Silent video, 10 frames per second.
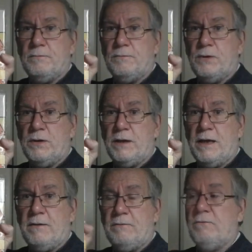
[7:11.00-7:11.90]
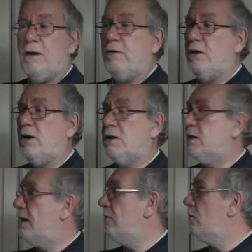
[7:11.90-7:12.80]
but yeah, very nice
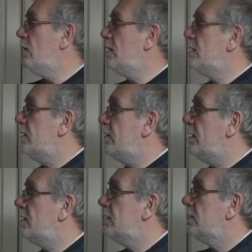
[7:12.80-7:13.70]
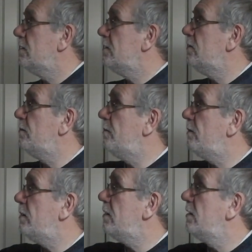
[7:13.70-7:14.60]
sound quality on that, do you remember,